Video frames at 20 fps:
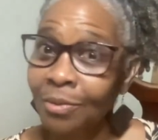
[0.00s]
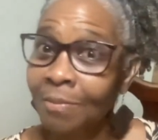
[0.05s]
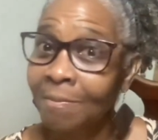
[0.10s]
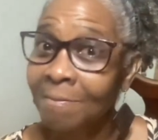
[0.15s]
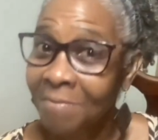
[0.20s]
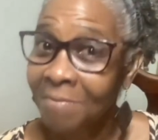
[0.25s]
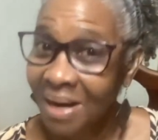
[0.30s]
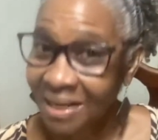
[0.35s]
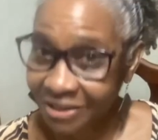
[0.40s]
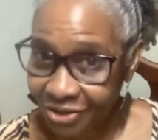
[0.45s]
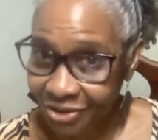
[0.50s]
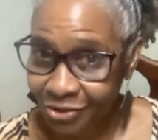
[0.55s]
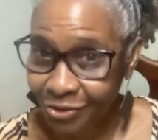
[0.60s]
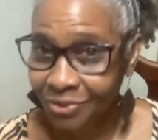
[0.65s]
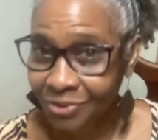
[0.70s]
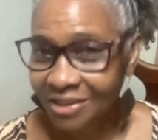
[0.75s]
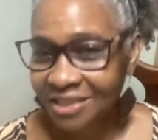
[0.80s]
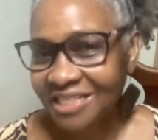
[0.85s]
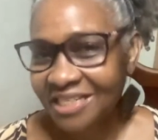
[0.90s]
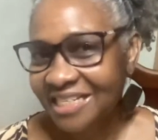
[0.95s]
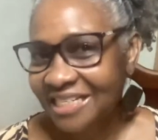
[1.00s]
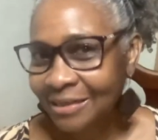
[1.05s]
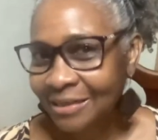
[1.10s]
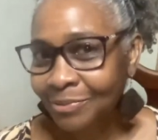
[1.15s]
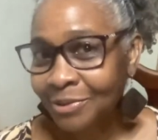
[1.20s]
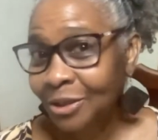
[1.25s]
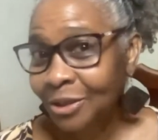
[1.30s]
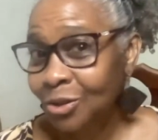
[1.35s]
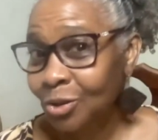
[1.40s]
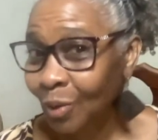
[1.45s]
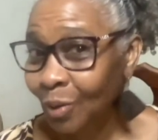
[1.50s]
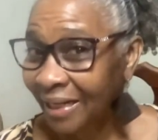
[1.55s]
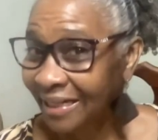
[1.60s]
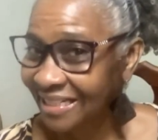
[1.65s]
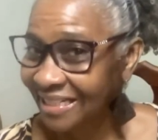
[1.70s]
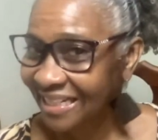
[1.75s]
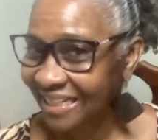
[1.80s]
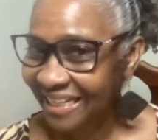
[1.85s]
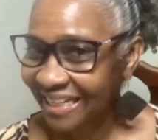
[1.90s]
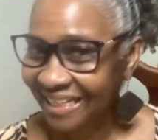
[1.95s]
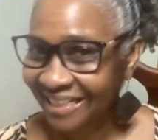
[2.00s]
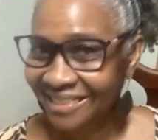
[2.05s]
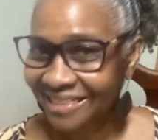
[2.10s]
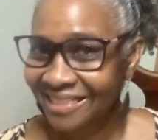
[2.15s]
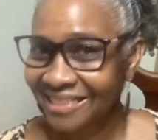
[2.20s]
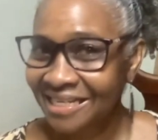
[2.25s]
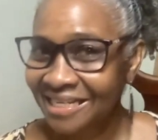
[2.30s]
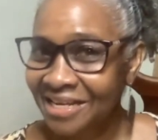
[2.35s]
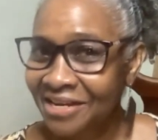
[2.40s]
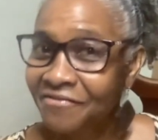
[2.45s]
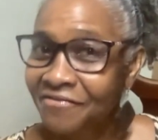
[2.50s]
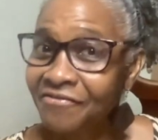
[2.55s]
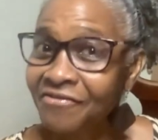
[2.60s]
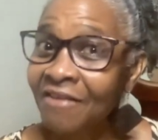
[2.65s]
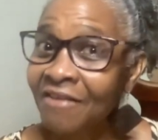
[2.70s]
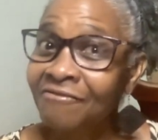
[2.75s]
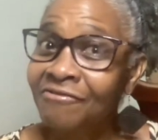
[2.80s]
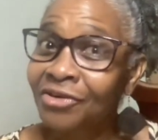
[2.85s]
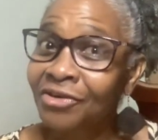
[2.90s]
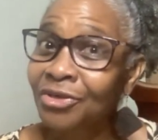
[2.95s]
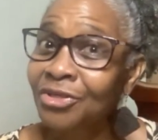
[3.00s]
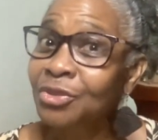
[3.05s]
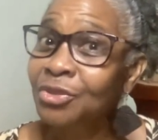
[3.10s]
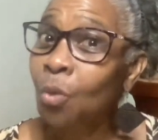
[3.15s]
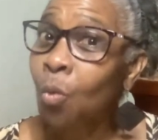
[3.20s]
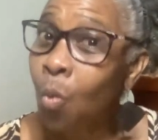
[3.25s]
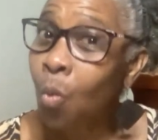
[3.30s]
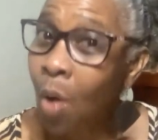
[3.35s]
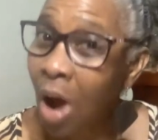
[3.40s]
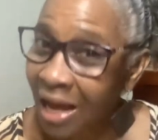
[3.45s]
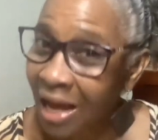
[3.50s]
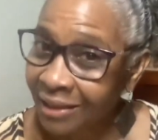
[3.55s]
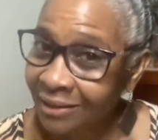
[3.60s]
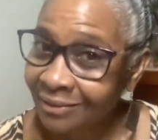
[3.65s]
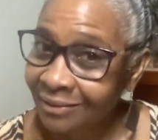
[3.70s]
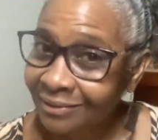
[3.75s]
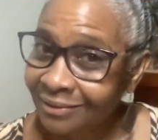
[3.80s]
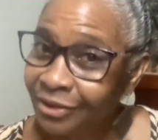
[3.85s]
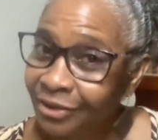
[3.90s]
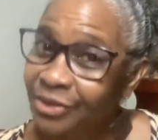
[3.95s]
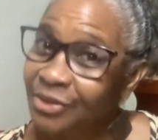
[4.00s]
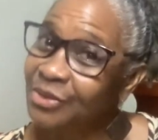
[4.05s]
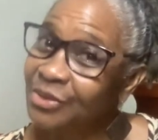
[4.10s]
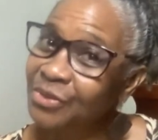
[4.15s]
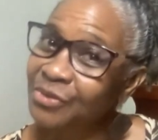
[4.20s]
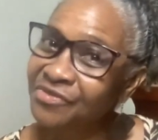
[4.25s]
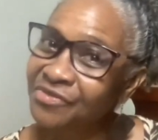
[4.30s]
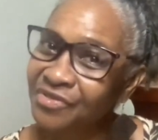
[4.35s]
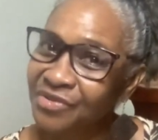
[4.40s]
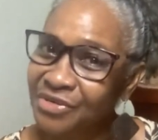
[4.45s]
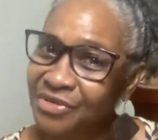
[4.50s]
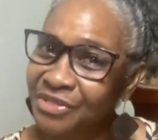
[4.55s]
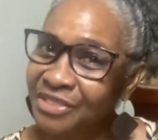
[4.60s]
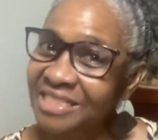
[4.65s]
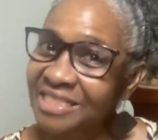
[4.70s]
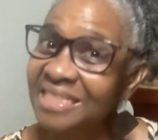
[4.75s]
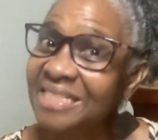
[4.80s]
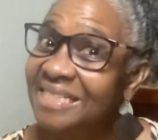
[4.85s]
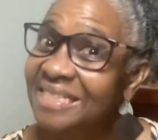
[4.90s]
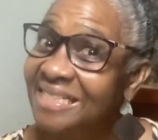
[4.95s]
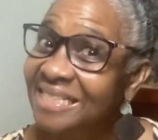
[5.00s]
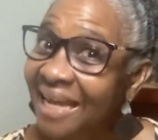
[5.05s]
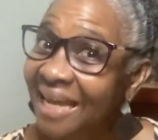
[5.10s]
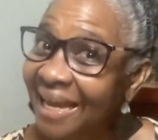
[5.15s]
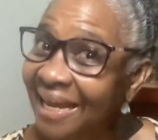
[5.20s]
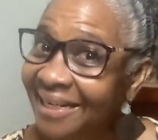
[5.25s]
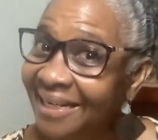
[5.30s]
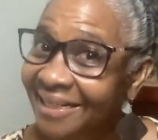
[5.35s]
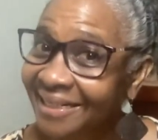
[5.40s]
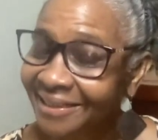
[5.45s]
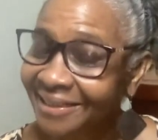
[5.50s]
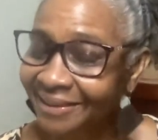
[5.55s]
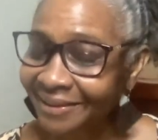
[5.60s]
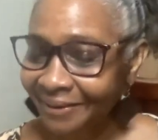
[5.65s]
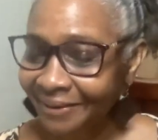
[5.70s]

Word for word: to Matthew chapter twenty-eight from verse one to verse ten.